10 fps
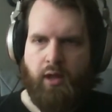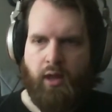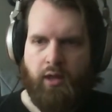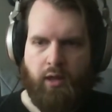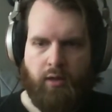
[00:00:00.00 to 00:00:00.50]

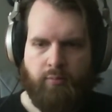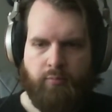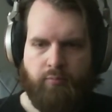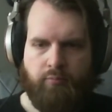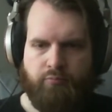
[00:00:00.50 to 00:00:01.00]

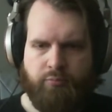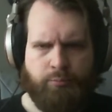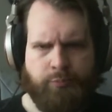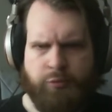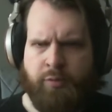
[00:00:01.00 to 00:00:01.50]

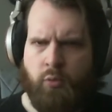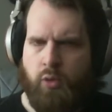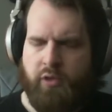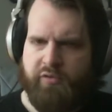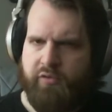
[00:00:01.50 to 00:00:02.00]
It's been a
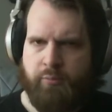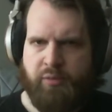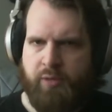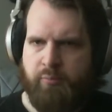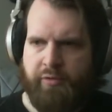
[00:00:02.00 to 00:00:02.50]
while since I
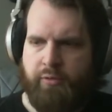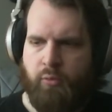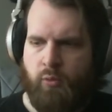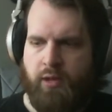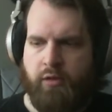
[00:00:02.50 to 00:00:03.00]
played Breath of the
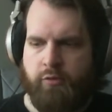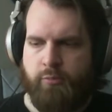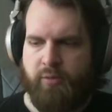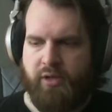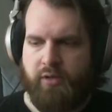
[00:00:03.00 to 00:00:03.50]
Wild,
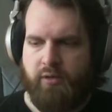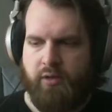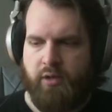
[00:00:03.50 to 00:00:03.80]
but